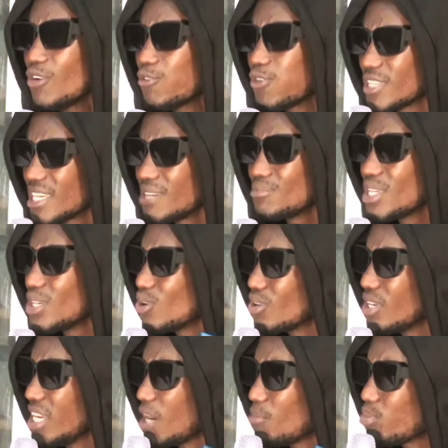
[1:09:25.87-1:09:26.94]
For them, they
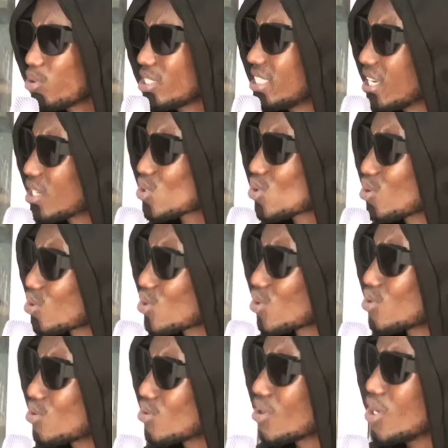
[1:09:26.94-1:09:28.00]
only upload their songs
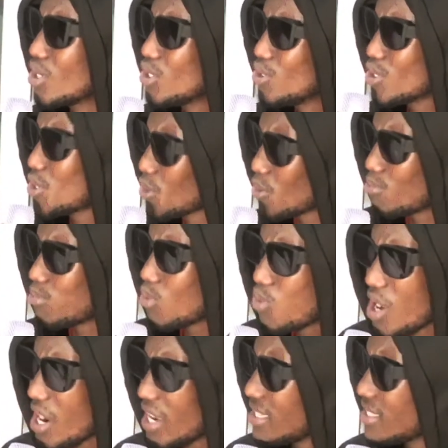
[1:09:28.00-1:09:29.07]
on YouTube.
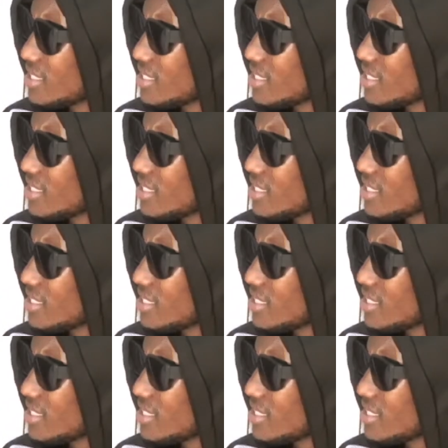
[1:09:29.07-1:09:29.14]
Why?